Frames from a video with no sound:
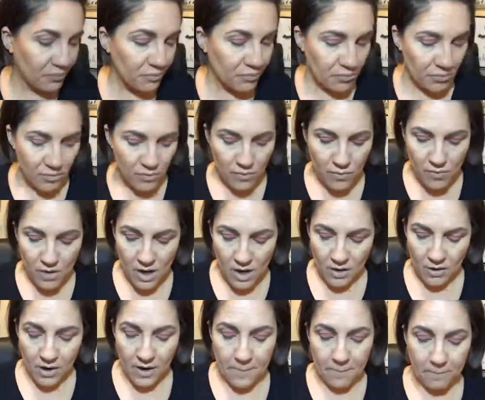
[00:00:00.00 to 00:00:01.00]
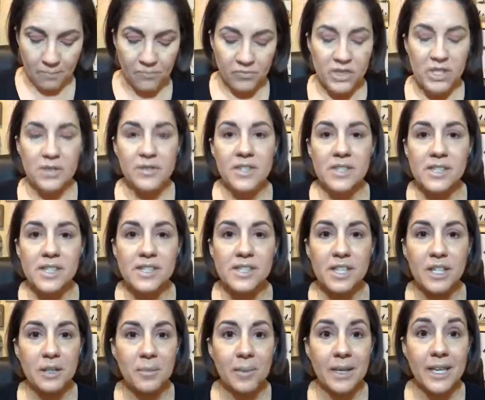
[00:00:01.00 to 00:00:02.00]
All right. So this is
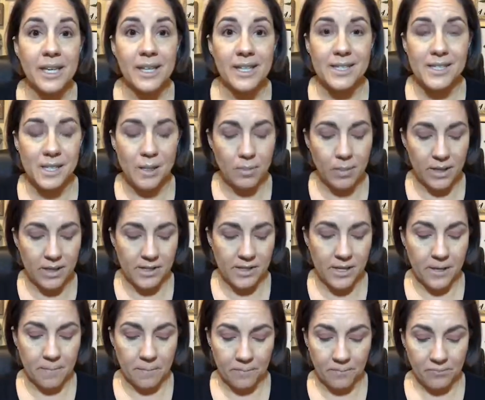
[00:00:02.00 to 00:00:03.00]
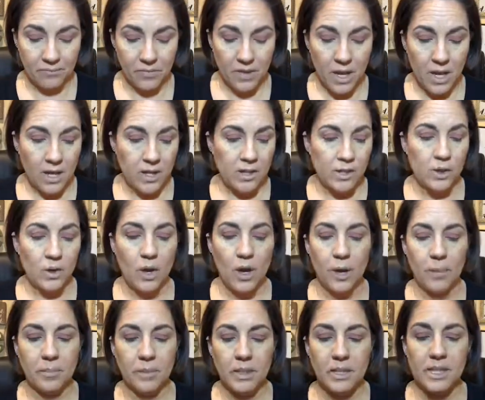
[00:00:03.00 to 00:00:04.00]
going to be easy peasy. So
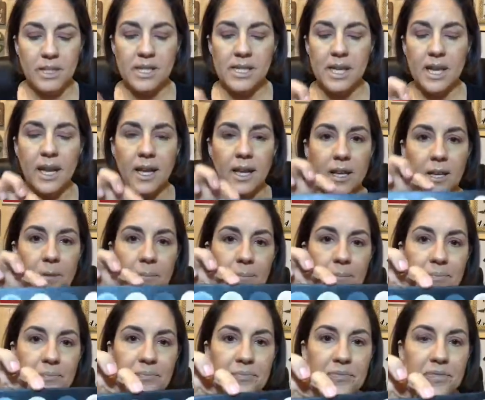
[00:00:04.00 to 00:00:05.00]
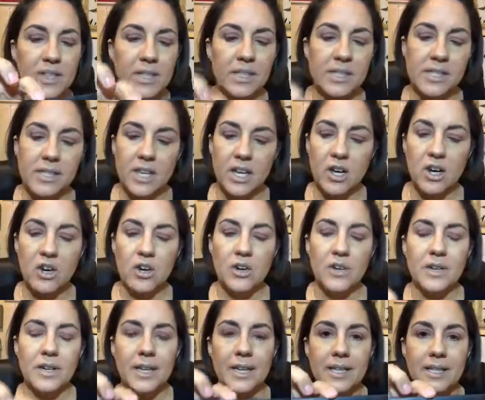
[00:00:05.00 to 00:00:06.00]
I'm going to take this here,
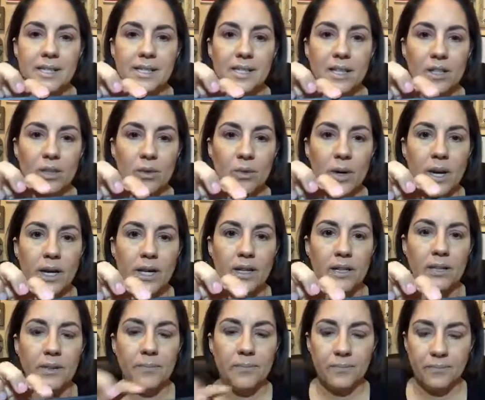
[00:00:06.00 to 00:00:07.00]
Exhilarated.